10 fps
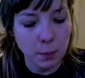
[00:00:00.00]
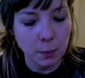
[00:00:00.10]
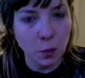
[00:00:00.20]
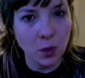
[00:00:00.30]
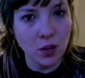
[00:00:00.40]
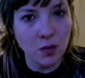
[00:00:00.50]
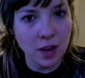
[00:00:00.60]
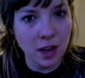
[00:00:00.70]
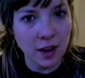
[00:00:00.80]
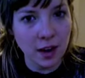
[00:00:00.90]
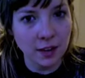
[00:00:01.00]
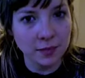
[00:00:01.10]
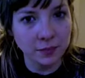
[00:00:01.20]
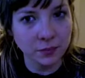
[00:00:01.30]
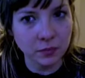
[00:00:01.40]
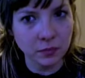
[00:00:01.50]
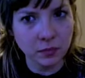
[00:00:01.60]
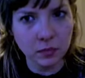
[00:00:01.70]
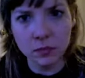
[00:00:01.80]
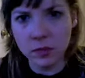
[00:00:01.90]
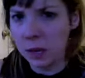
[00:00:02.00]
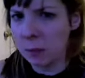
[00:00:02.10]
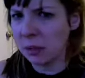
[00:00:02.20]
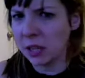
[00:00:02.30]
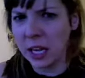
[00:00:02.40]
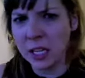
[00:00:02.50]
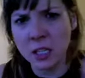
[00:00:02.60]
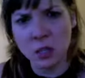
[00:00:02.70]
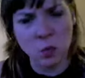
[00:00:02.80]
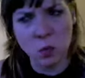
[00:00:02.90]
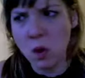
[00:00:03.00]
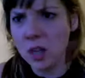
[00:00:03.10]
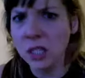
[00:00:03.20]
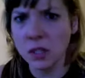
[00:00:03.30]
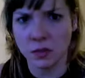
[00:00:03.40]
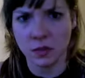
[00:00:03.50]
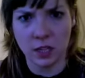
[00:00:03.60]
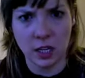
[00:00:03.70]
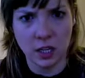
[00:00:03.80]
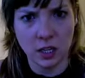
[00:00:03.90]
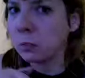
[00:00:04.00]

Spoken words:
But when you get it, it blends wonderfully.